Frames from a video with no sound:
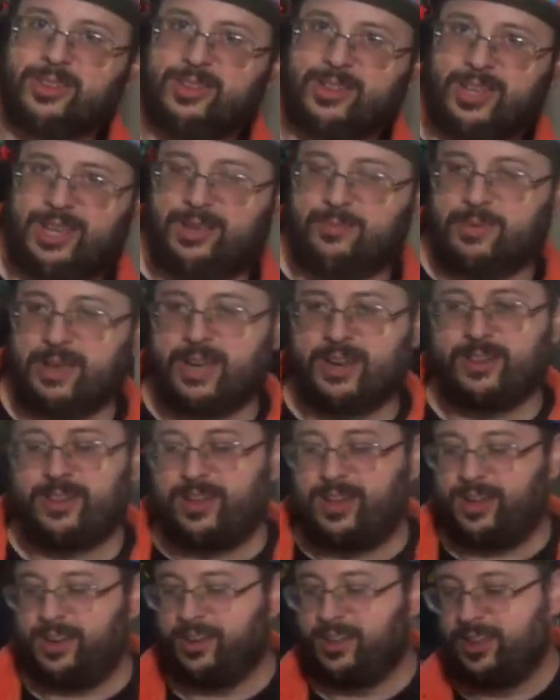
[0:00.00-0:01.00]
the He-Man
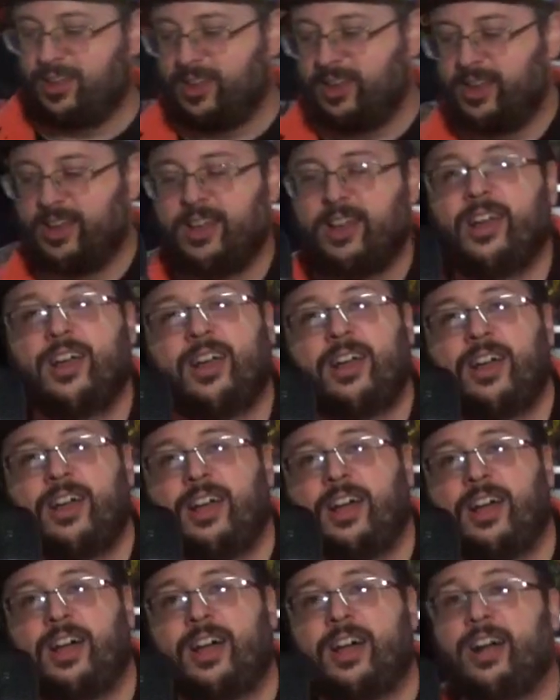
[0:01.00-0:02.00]

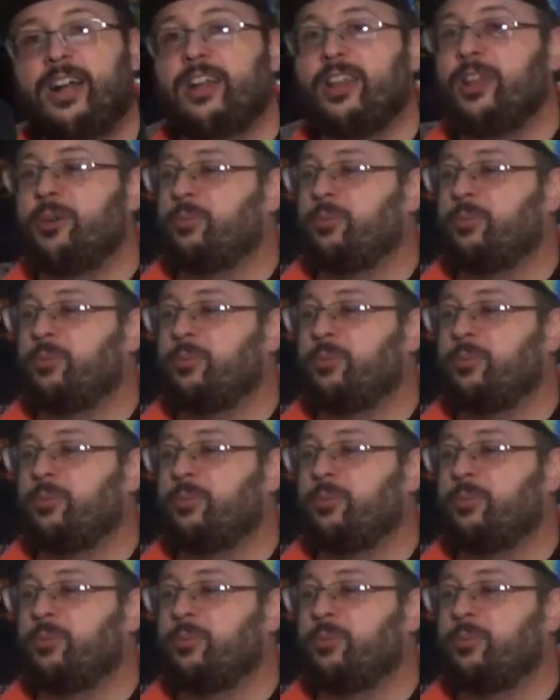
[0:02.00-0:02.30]
line.